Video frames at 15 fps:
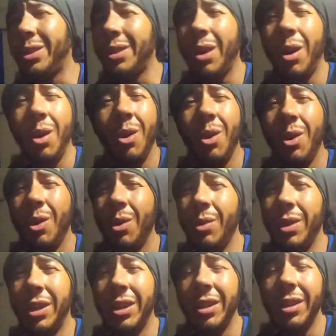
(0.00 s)
good.
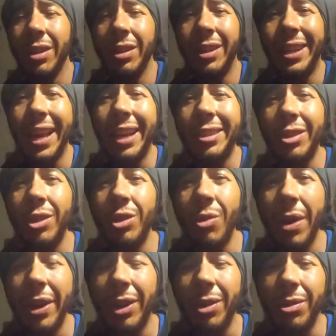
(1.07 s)
Desert Drinkers,
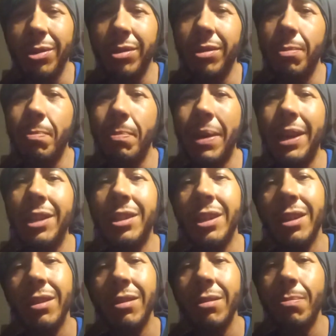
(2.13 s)
Benji, my guy
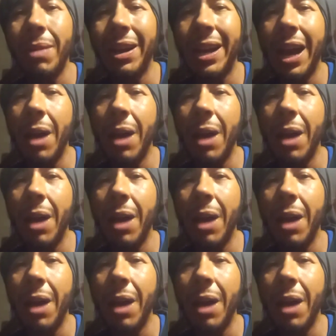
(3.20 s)
Benji.